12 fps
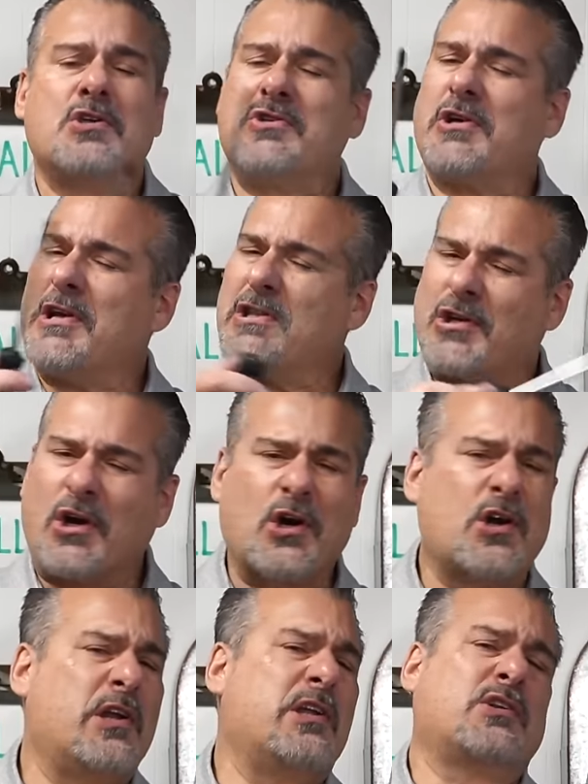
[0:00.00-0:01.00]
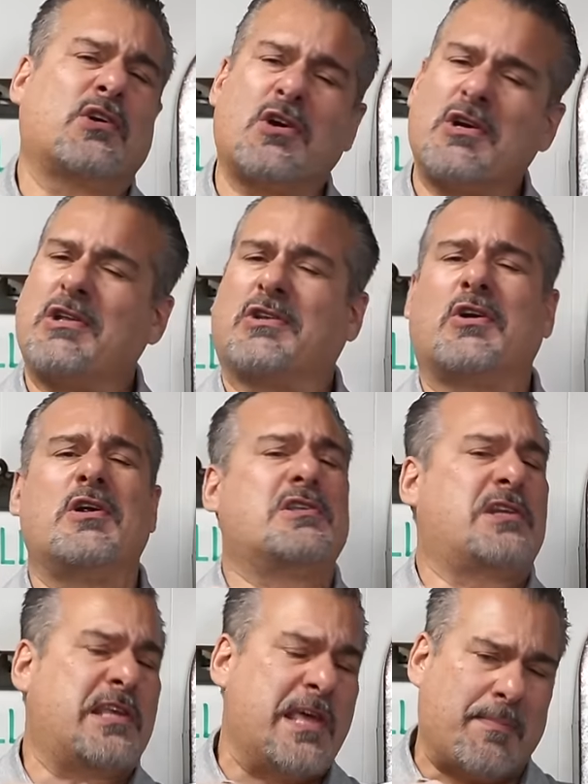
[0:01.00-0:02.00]
So you're going to turn it, turn it, turn it. It's
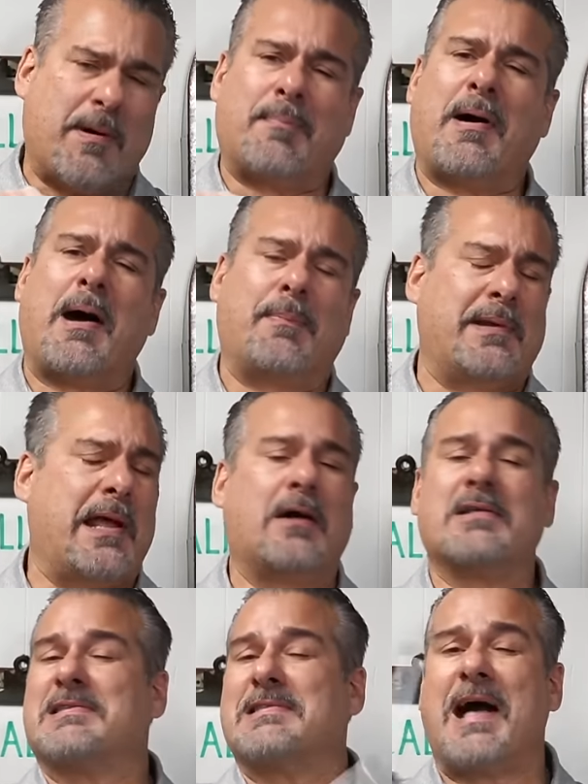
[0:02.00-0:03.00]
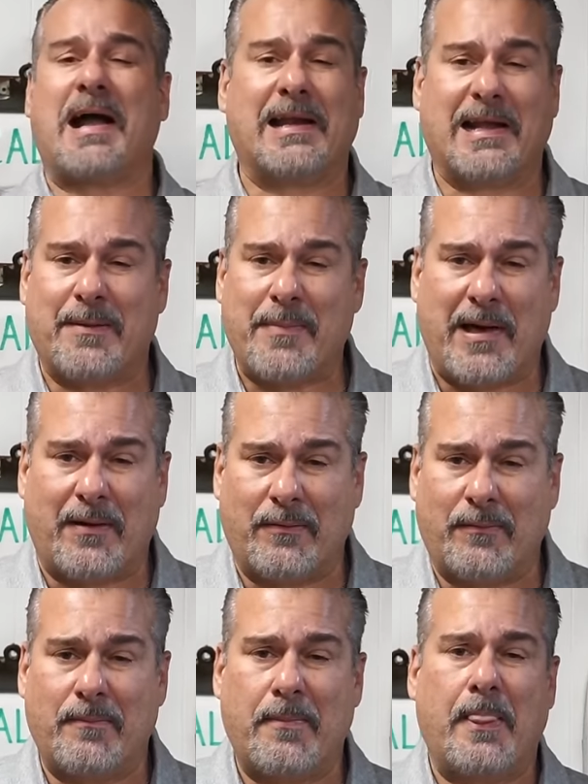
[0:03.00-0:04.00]
going to keep on popping out. It's not going to come
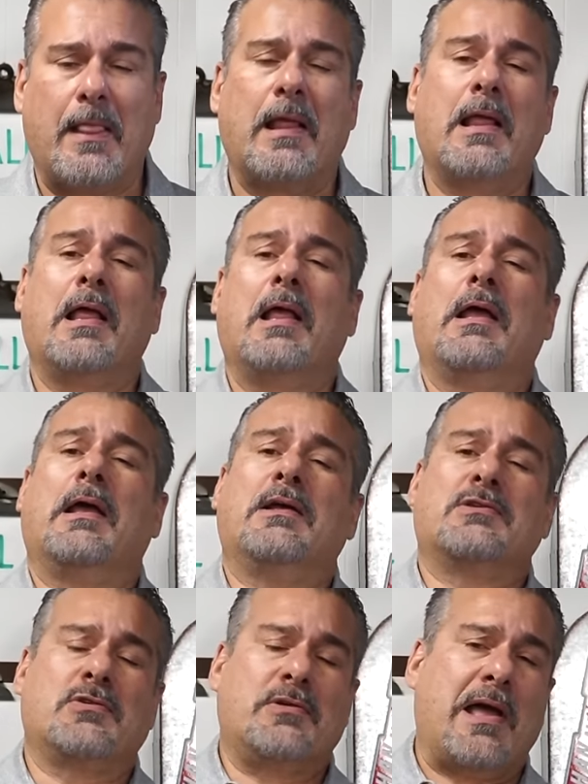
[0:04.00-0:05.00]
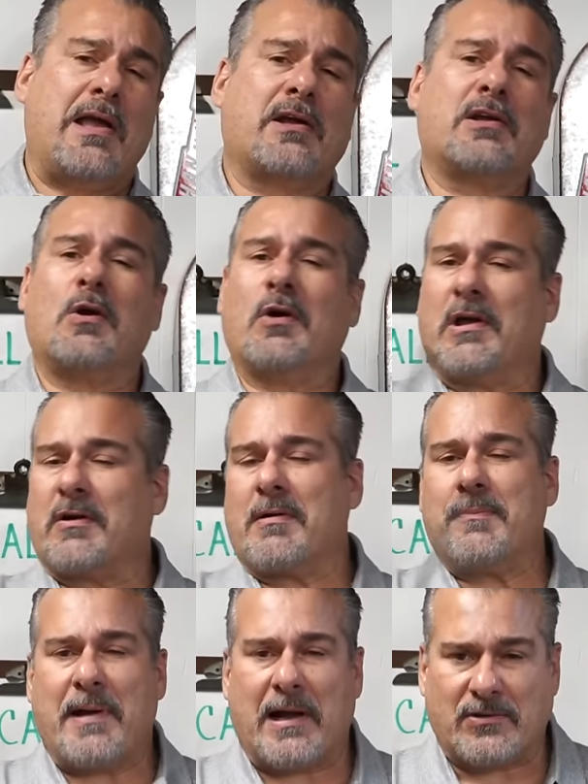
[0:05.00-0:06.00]
out. So now you're going to go get your
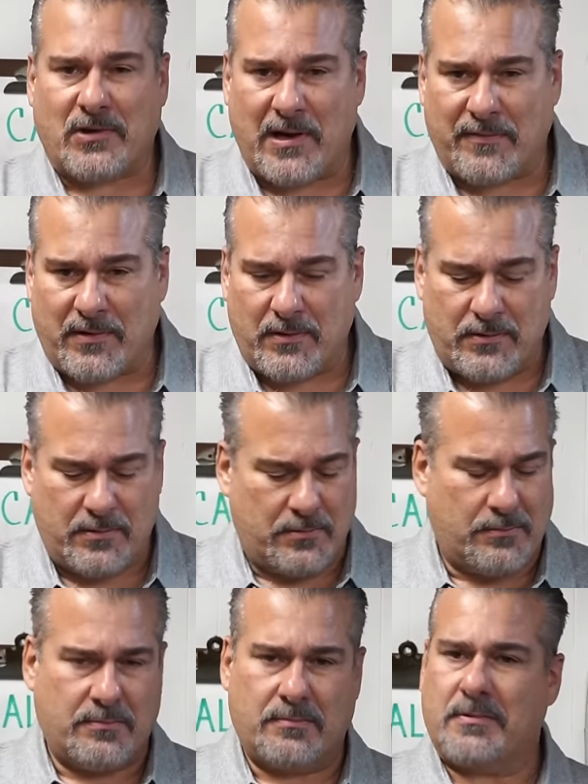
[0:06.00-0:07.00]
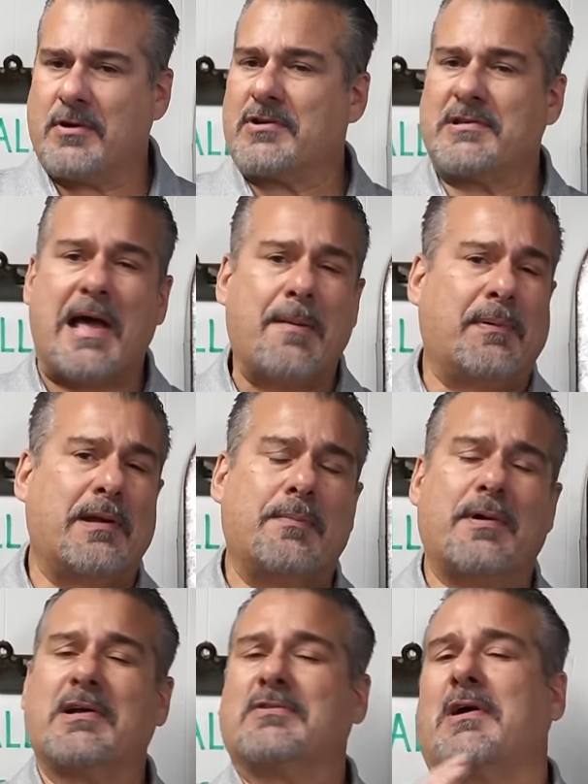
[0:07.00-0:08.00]
impact driver, your Snap-on
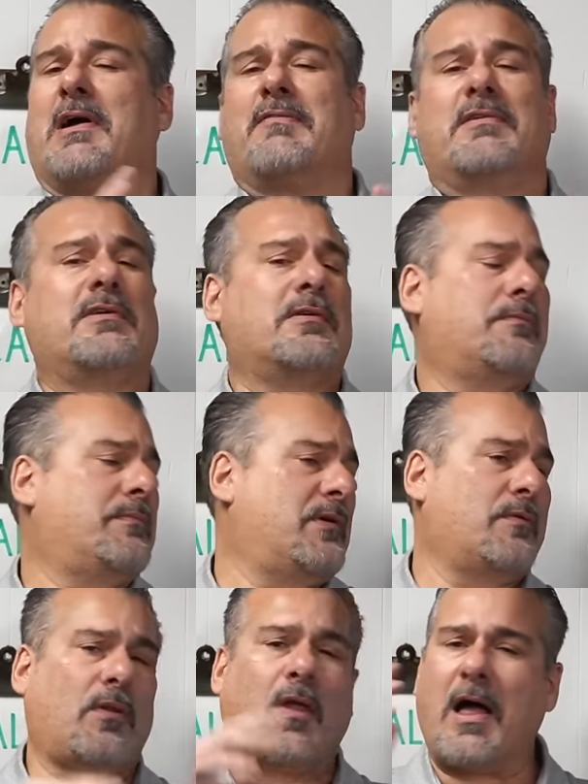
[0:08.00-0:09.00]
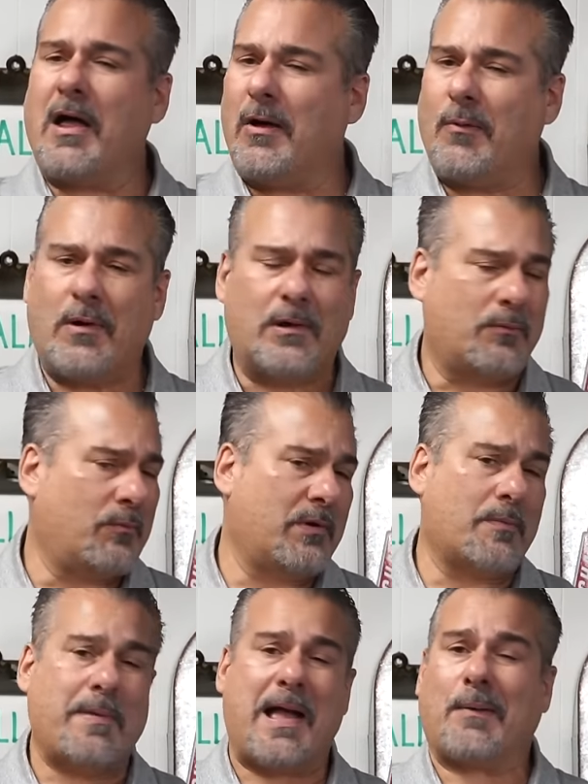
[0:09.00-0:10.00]
impact driver, your, your Lisle one,
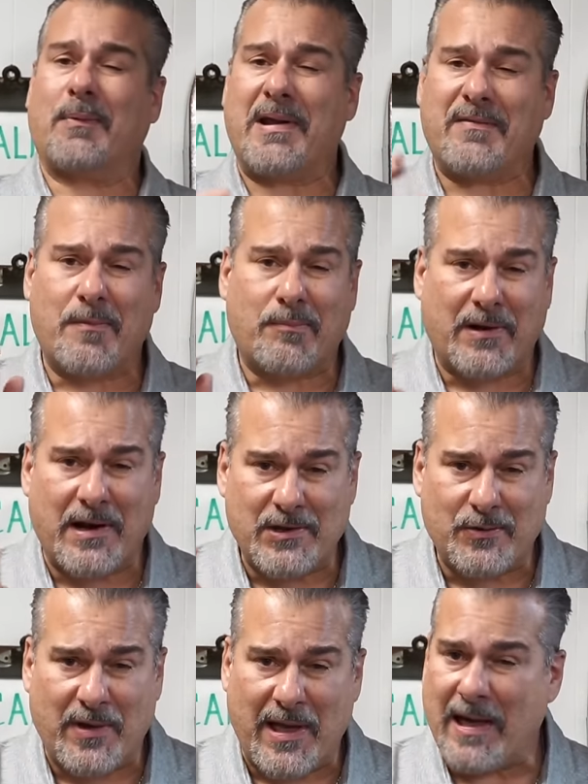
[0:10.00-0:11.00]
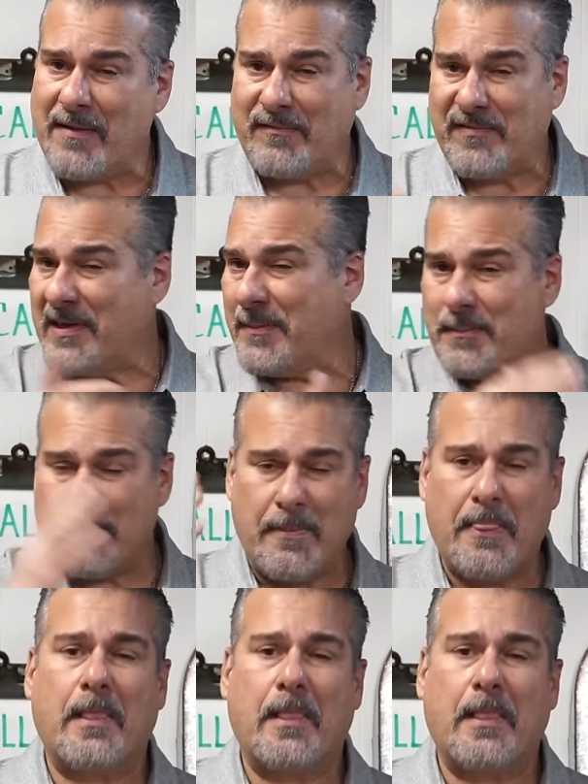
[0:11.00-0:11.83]
your Mac, whatever brand you have, Vim.